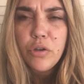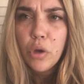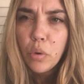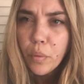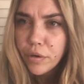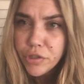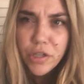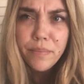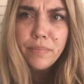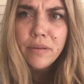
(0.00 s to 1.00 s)
no
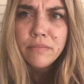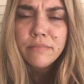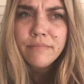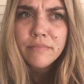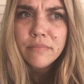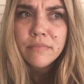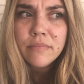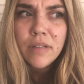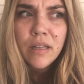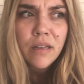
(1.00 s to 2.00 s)
worship?
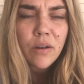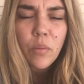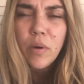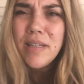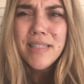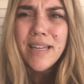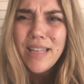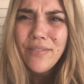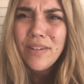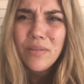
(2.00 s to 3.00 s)
What is that
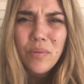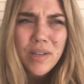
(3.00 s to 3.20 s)
even?